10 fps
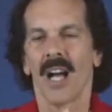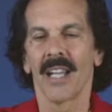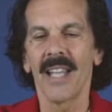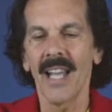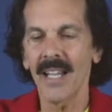
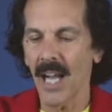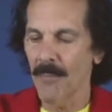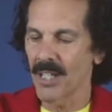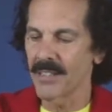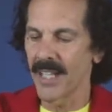Again,
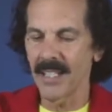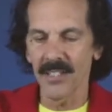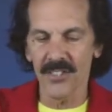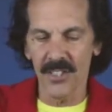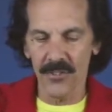I'm going to take
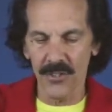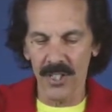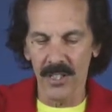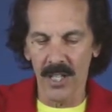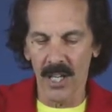the scissors
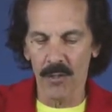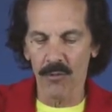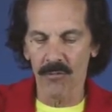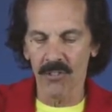and cut